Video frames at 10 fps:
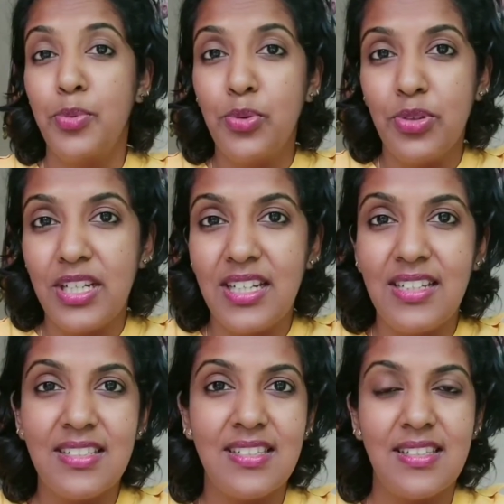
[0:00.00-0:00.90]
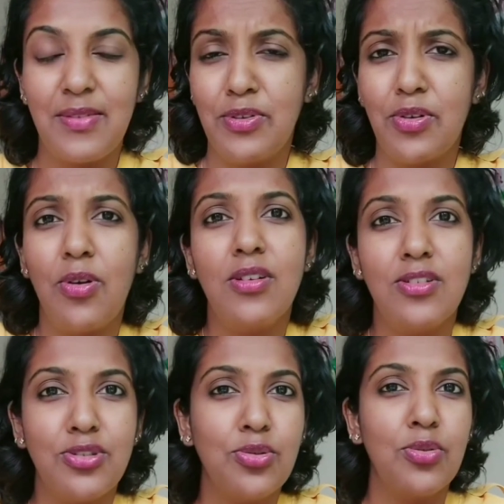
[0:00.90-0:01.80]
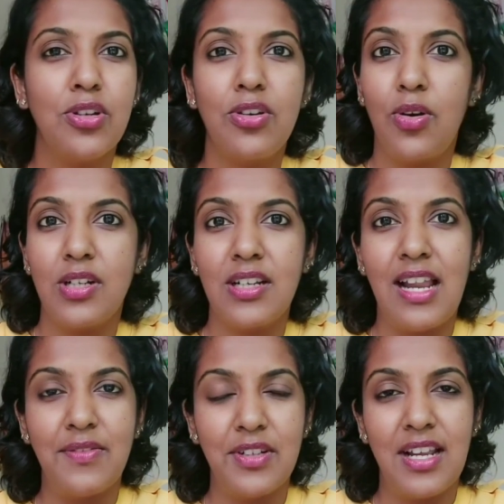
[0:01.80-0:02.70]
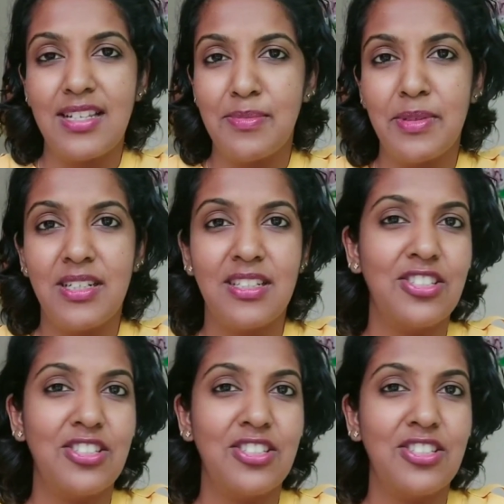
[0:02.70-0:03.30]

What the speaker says: puris, they were all shown a lot in advertisement.